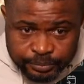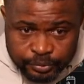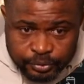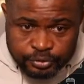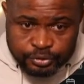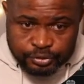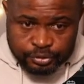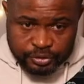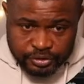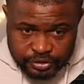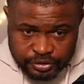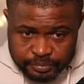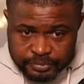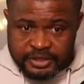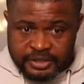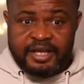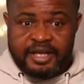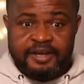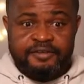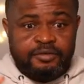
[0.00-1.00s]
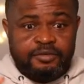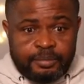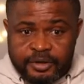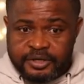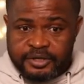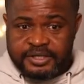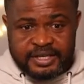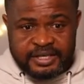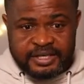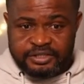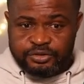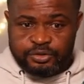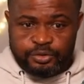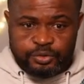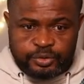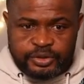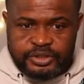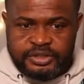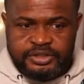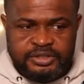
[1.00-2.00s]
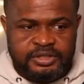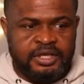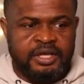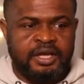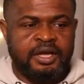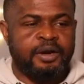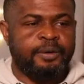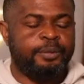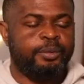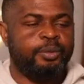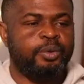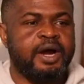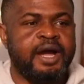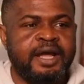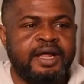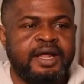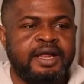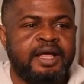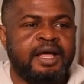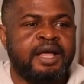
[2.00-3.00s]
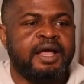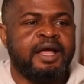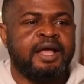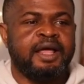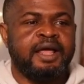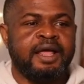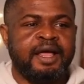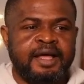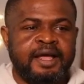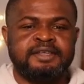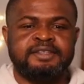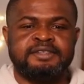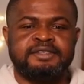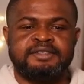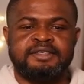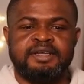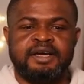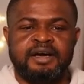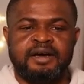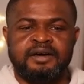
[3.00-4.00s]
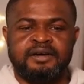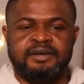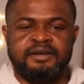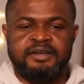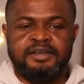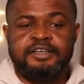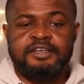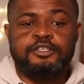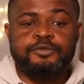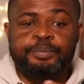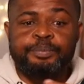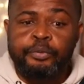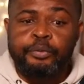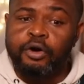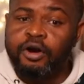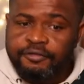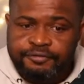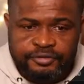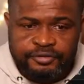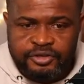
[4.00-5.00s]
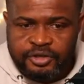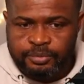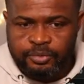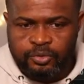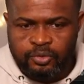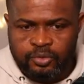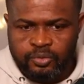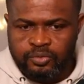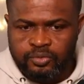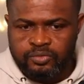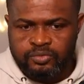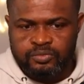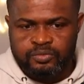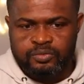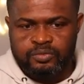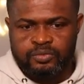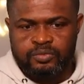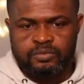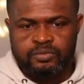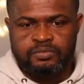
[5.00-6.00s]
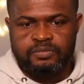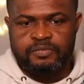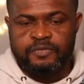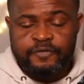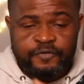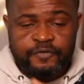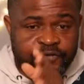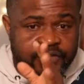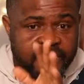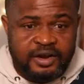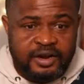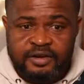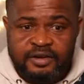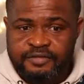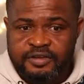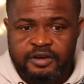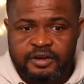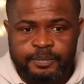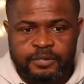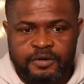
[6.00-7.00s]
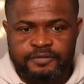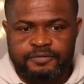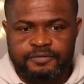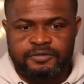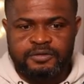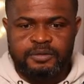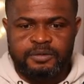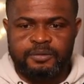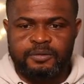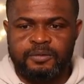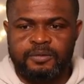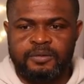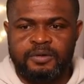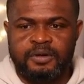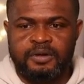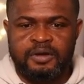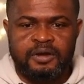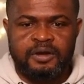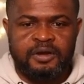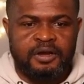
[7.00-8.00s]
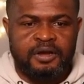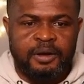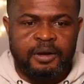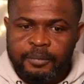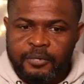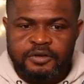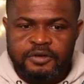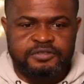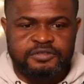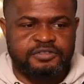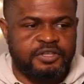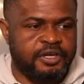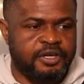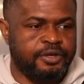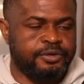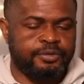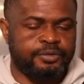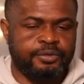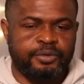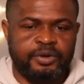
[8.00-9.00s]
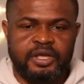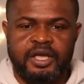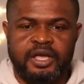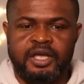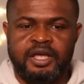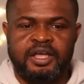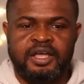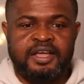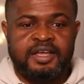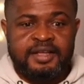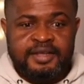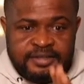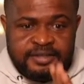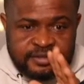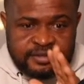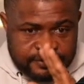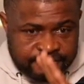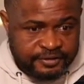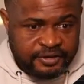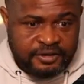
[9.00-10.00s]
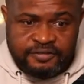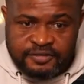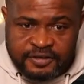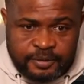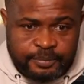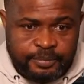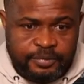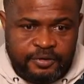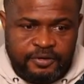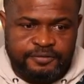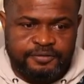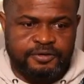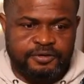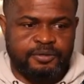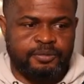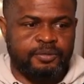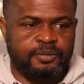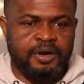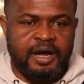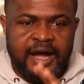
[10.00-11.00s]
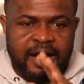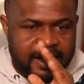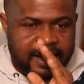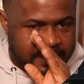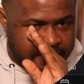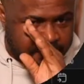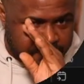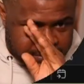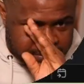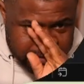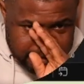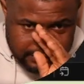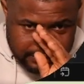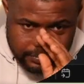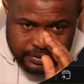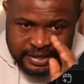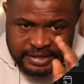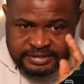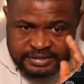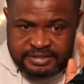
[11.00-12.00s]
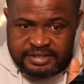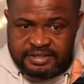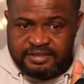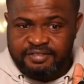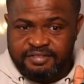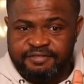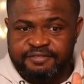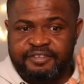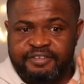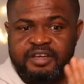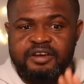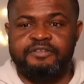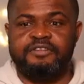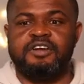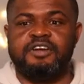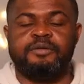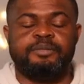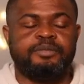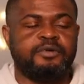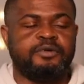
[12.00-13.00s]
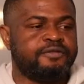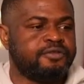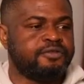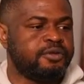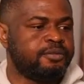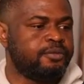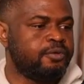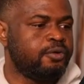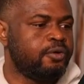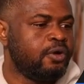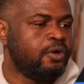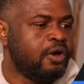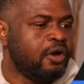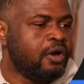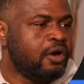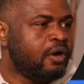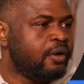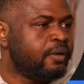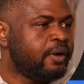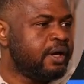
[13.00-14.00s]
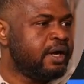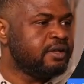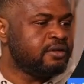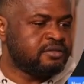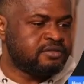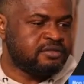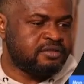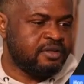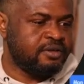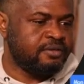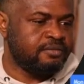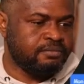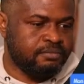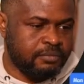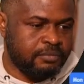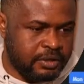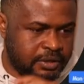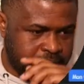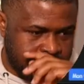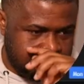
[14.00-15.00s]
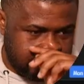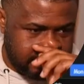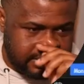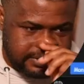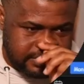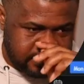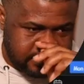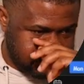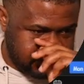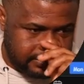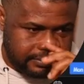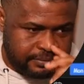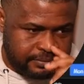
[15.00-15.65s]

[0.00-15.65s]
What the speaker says: trust me, everybody can do it, right? And it's profitable, very, very profitable. Must tell you, okay? Very, very profitable. I mean it when I say very, very profitable. All right, say let's